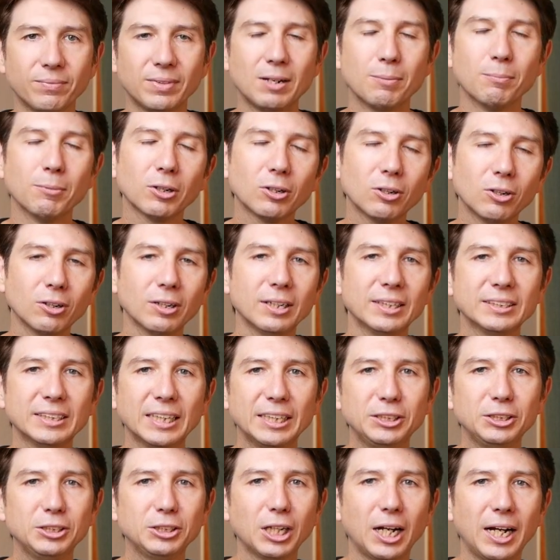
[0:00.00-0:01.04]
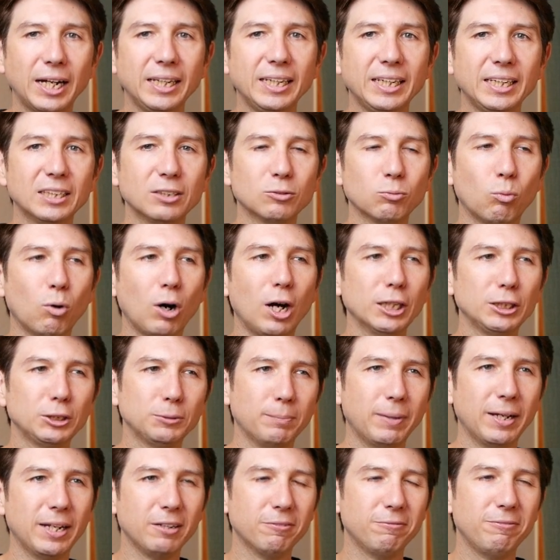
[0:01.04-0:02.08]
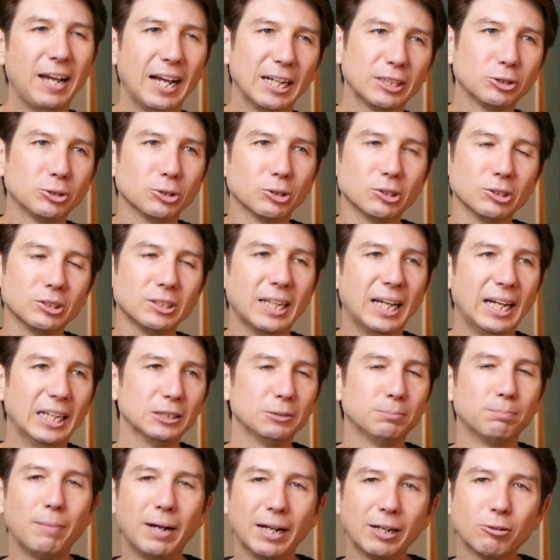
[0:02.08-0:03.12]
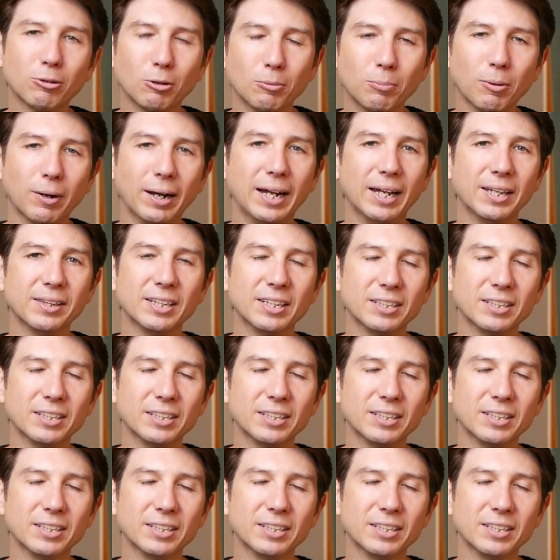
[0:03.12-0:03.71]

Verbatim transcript: Now, Merkur is a Chinese watch manufacturer slash micro brand